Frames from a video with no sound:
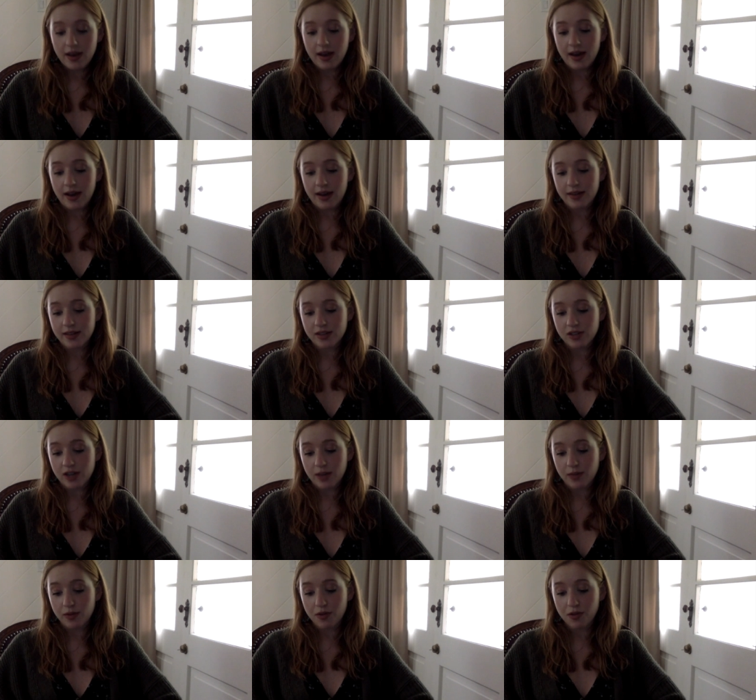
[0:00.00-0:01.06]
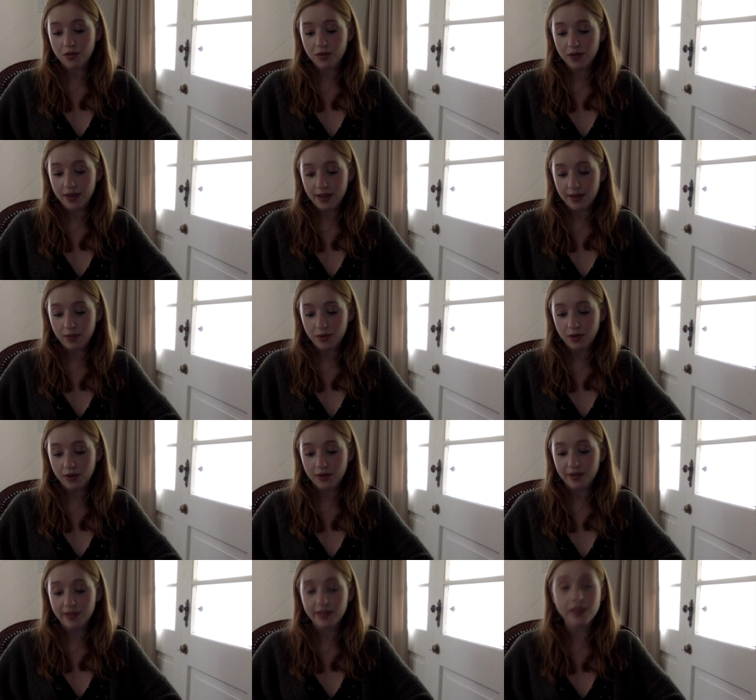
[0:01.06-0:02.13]
uh, to chapter three, we'll
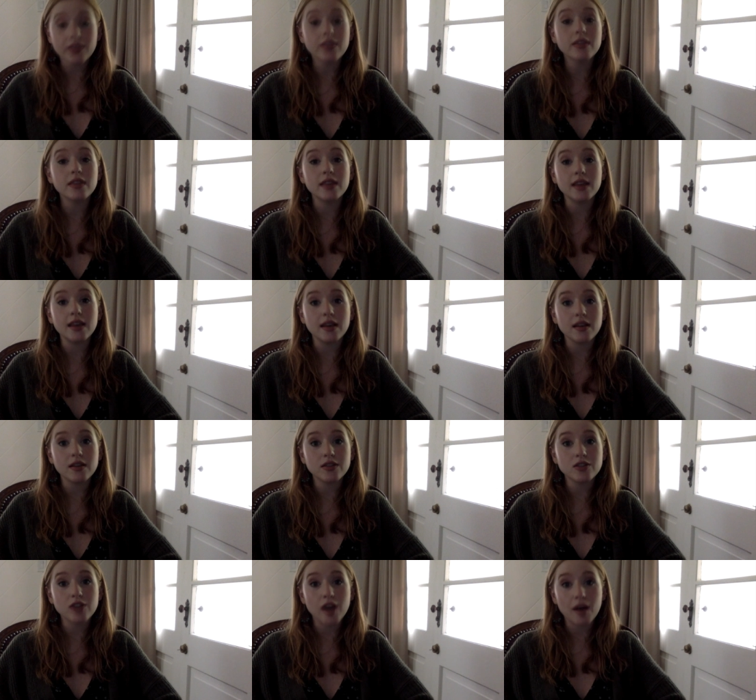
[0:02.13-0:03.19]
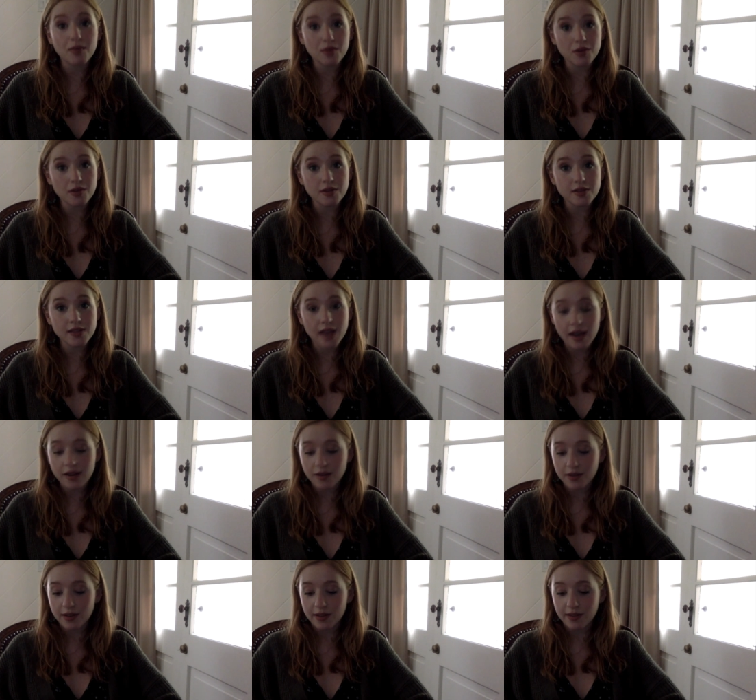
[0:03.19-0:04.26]
notice that the chapter's
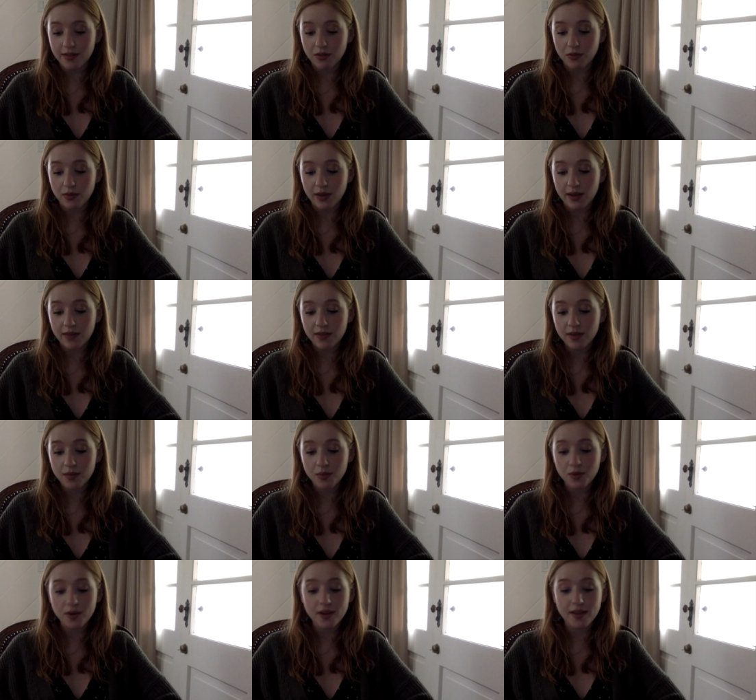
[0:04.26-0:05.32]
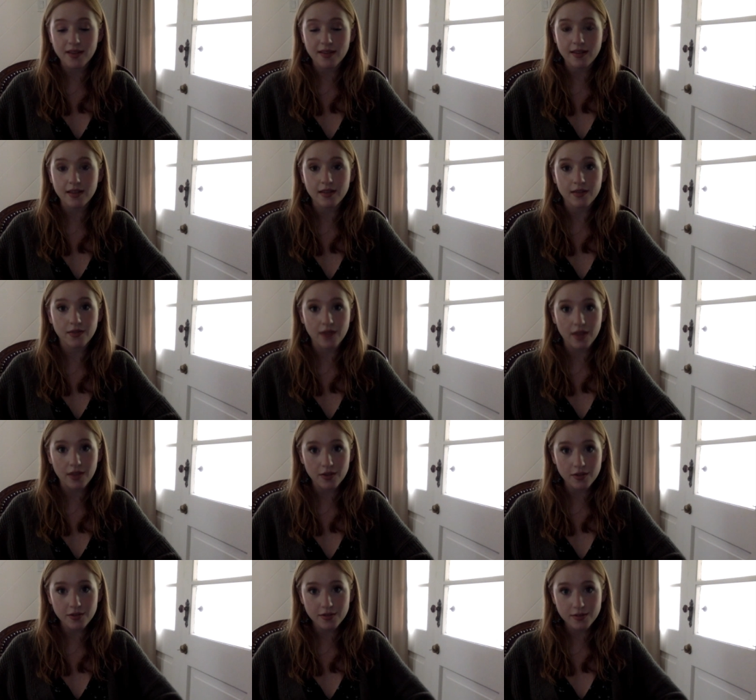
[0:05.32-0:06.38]
title is The Raven Preens Its
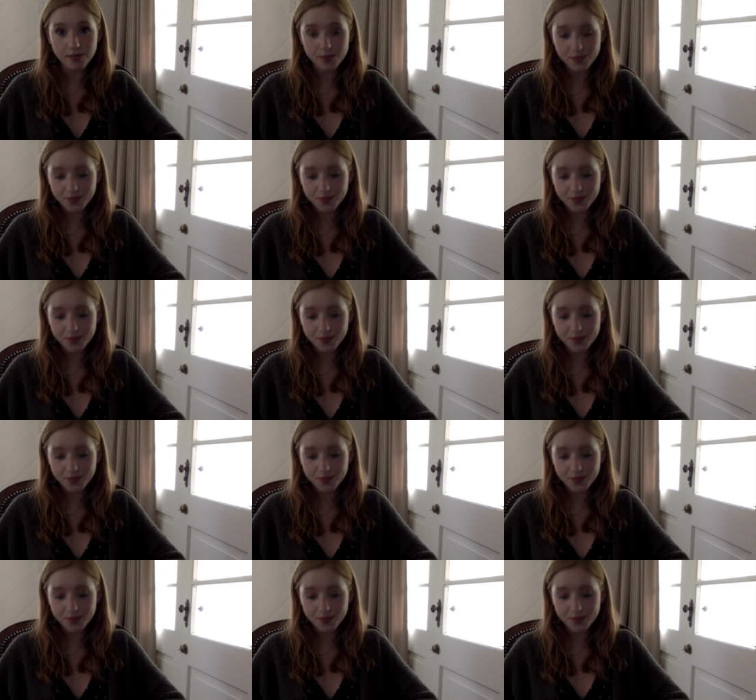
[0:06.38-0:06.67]
Feathers.